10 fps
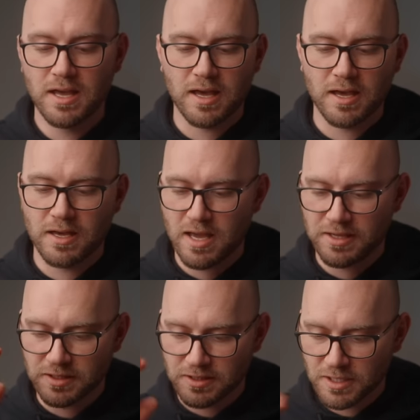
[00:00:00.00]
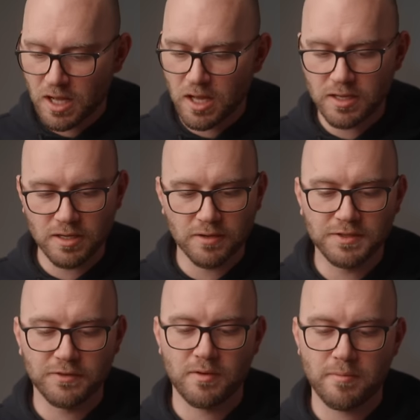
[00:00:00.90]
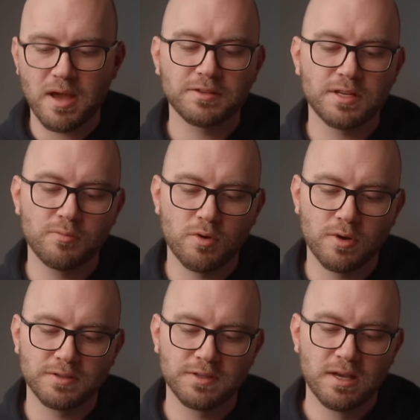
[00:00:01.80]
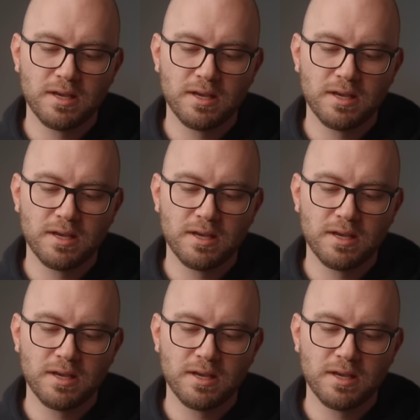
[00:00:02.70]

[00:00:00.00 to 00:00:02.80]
Uh, it has a ton of different mounting points.